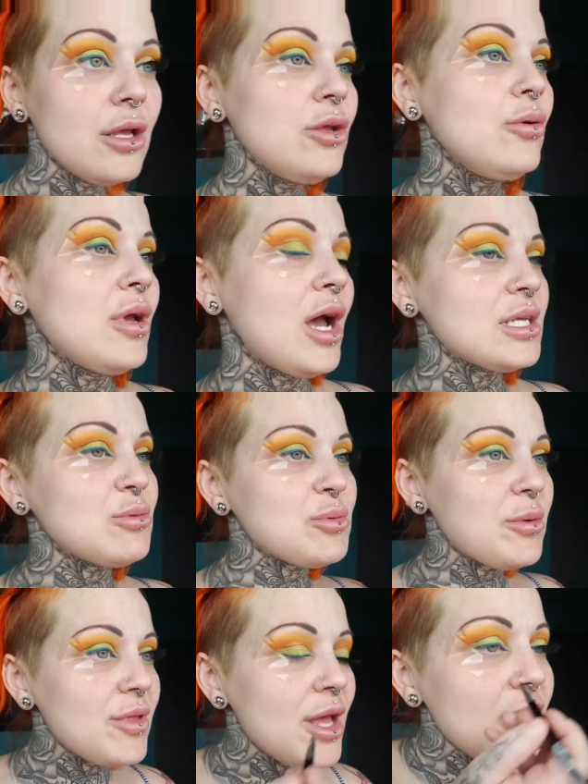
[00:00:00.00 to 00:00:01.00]
You guys must
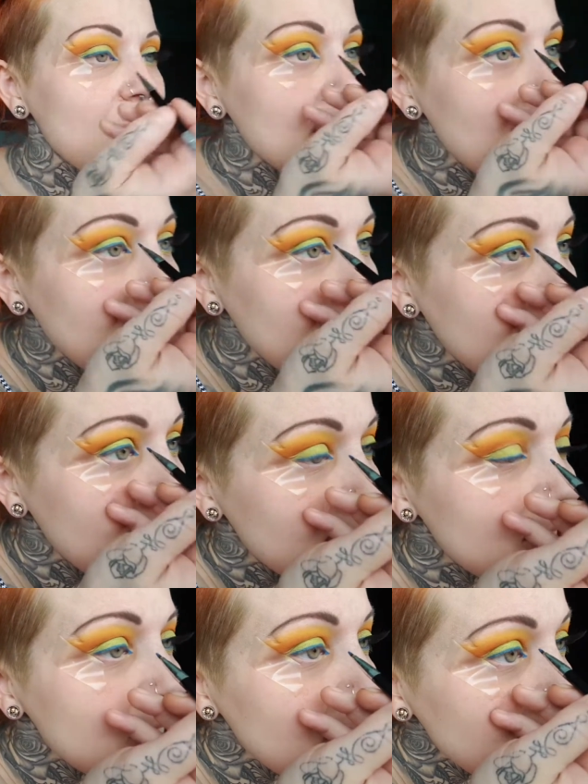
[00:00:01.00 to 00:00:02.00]
be there now yelling,
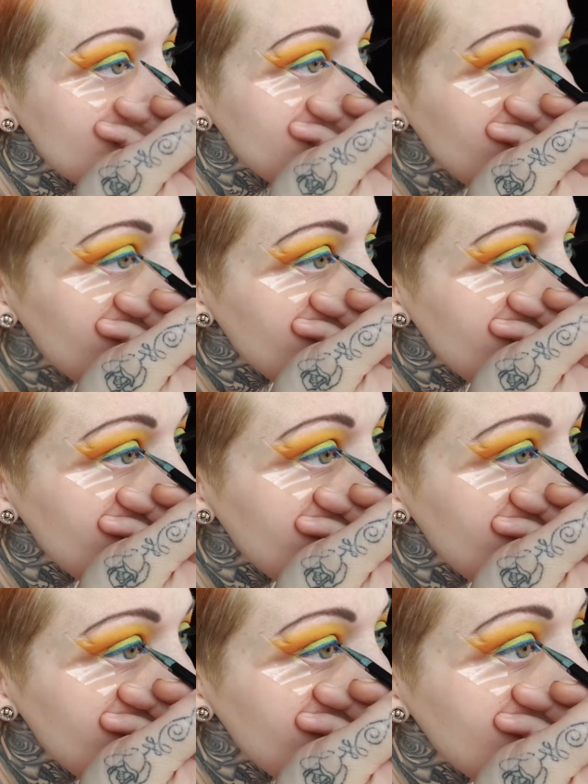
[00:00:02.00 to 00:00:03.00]
shut the fuck
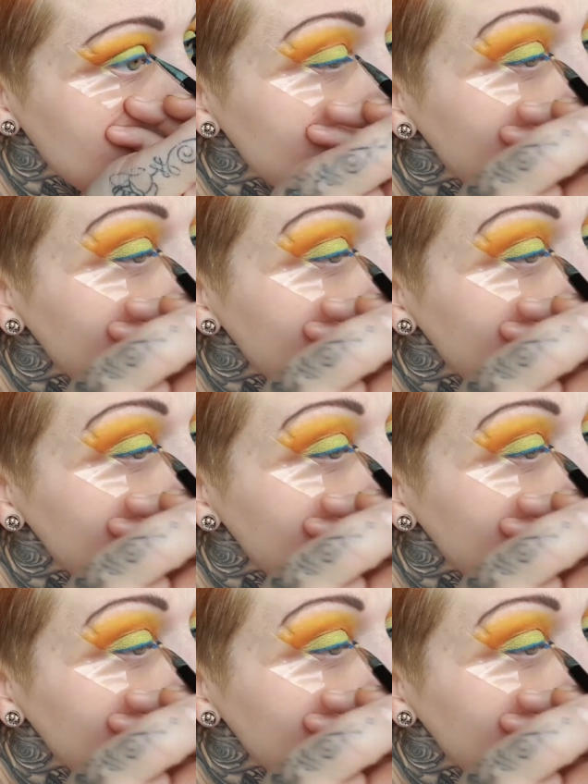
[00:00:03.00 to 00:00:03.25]
up.